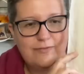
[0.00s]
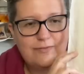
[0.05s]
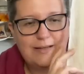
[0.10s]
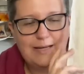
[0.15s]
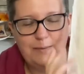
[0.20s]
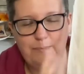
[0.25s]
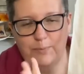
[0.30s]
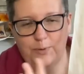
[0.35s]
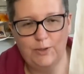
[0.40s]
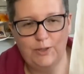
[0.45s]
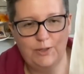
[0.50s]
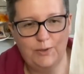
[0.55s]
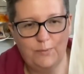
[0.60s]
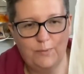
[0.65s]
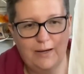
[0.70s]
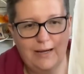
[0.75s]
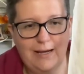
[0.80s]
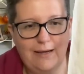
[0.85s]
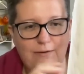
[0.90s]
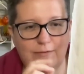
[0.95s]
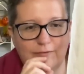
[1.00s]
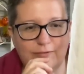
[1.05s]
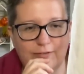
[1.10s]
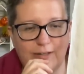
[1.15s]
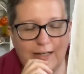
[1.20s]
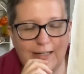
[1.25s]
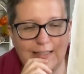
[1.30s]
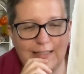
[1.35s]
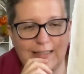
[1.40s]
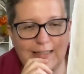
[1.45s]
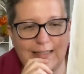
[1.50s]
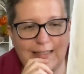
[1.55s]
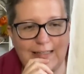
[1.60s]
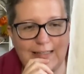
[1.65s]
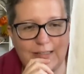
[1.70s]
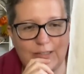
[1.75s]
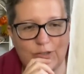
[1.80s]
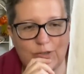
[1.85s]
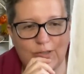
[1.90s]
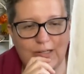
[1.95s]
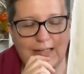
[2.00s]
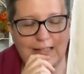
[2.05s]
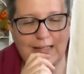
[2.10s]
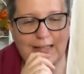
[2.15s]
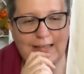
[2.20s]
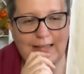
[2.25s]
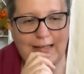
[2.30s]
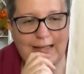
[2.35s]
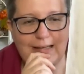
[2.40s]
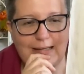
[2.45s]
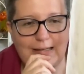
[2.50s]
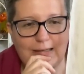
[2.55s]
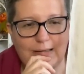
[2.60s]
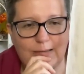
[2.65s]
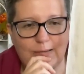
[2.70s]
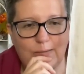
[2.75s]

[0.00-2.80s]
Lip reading: I put it away on Friday night, trying to think